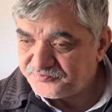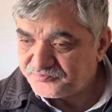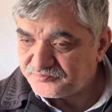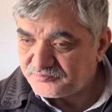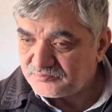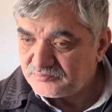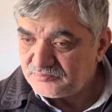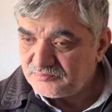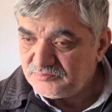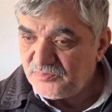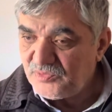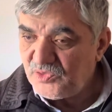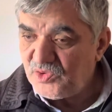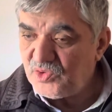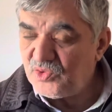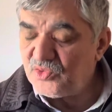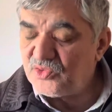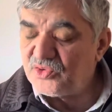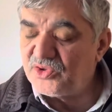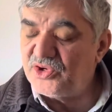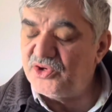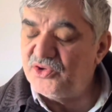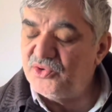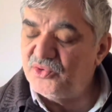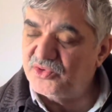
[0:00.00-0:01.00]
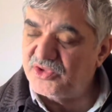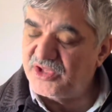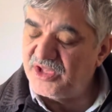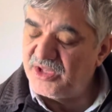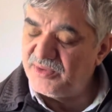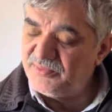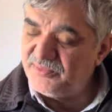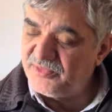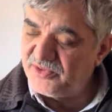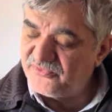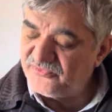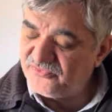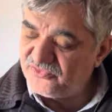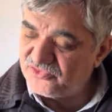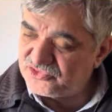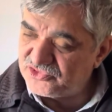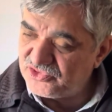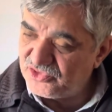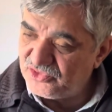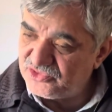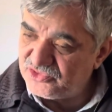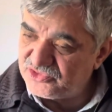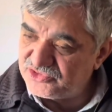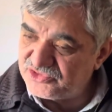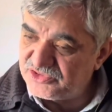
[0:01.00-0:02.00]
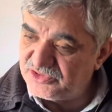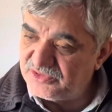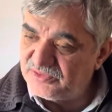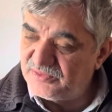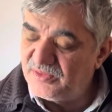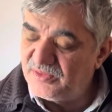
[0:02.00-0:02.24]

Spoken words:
You can do K-Menopause solution